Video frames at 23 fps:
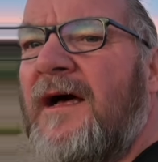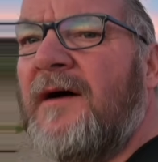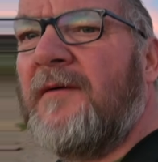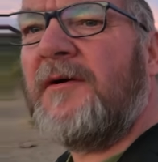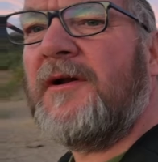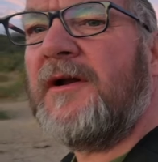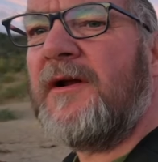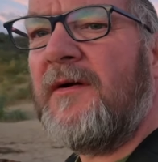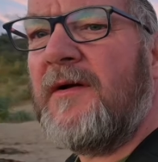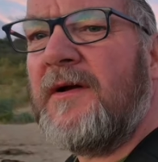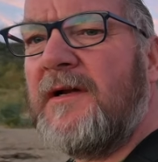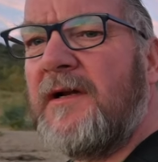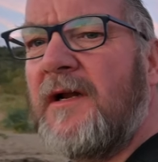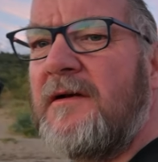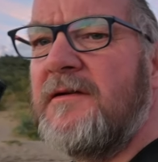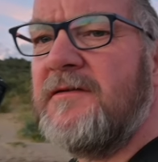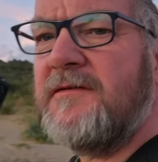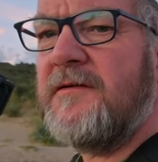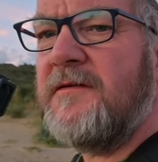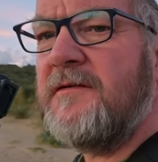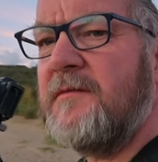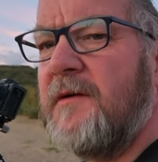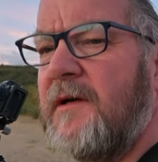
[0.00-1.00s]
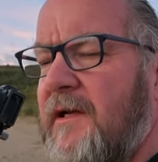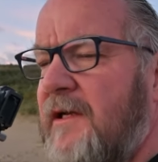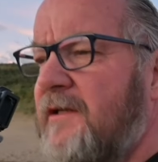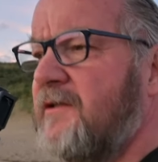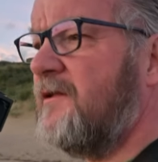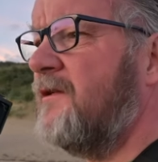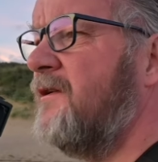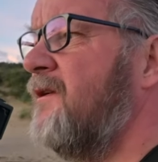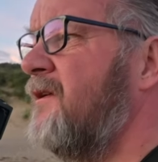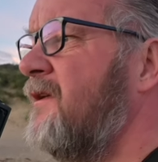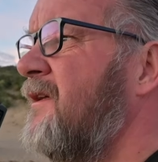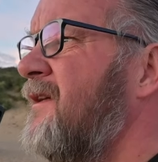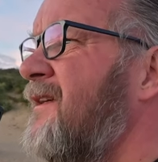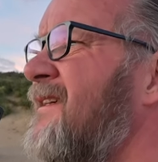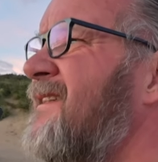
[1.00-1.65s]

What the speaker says: I want to go in closer as well, actually.